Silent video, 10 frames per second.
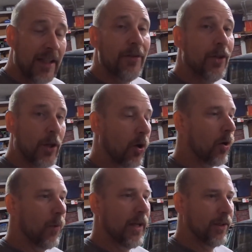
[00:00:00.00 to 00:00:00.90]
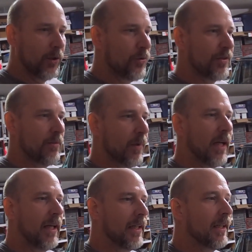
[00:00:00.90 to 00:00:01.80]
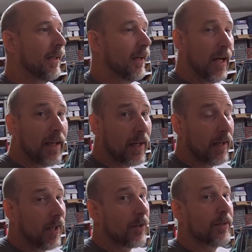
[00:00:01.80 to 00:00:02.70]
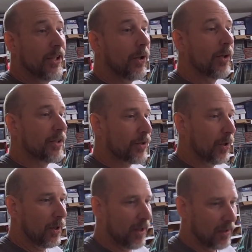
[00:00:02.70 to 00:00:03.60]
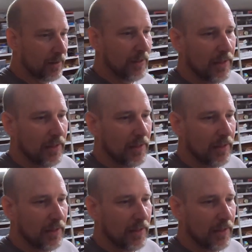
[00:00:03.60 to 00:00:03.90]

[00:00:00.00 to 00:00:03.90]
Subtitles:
giving the car away and losing money. I got a hell of a deal on this car,